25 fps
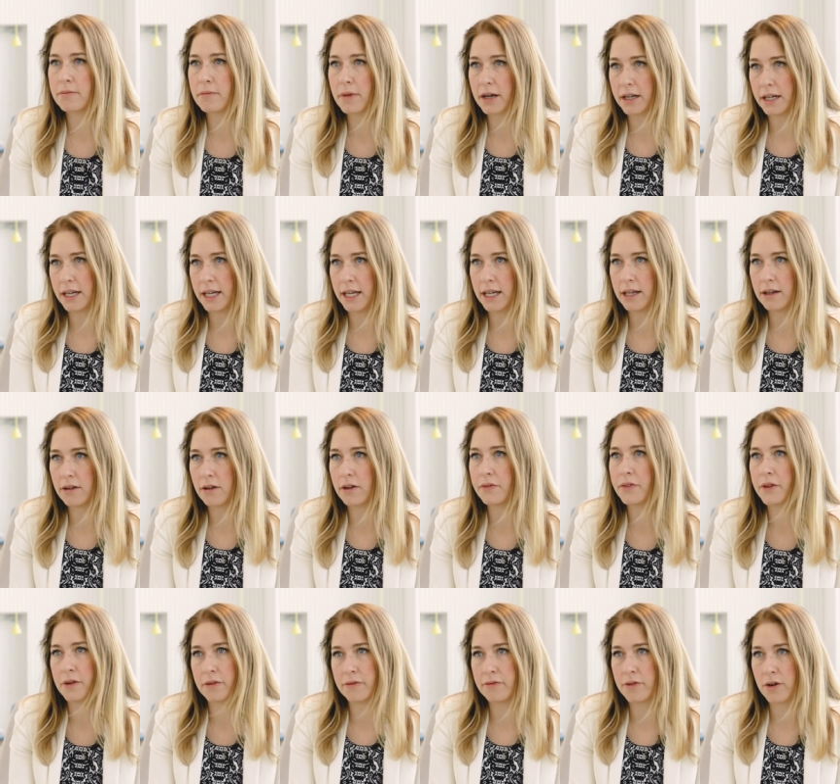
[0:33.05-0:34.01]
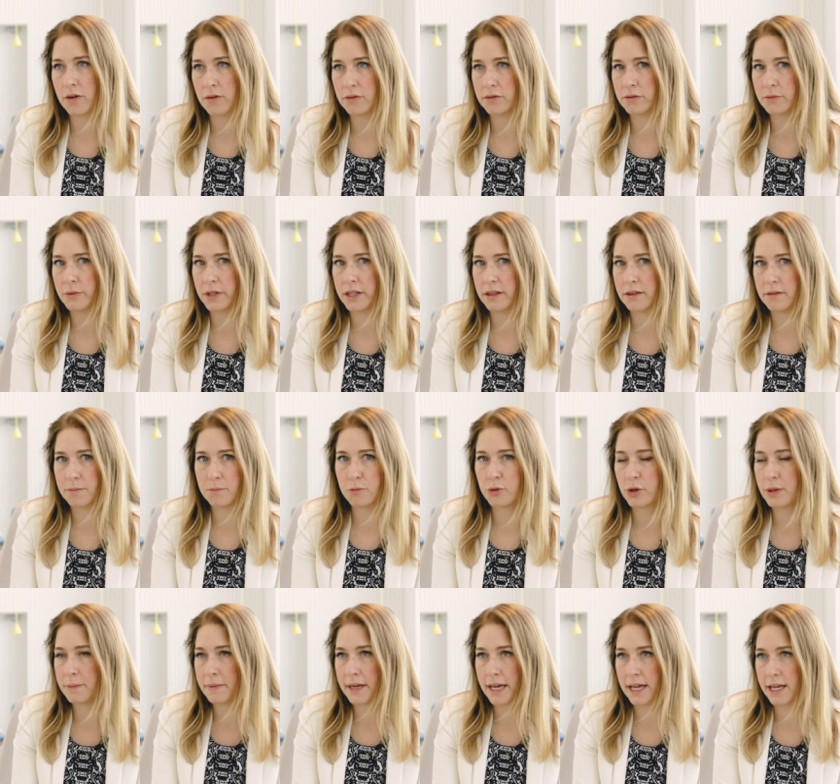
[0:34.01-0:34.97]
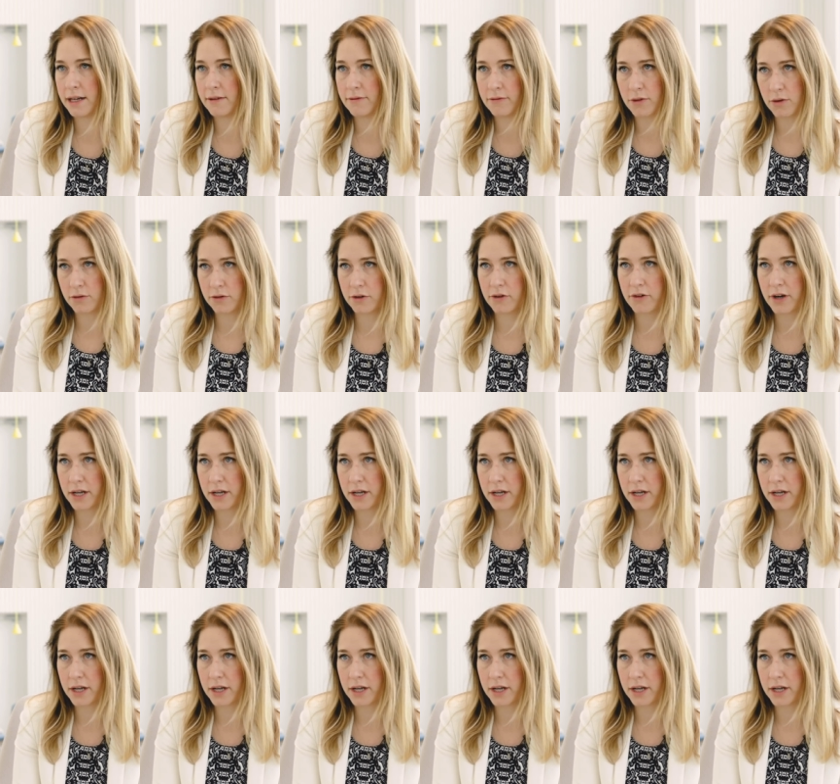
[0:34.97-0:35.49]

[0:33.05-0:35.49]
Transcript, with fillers: money on their phone with prepaid phone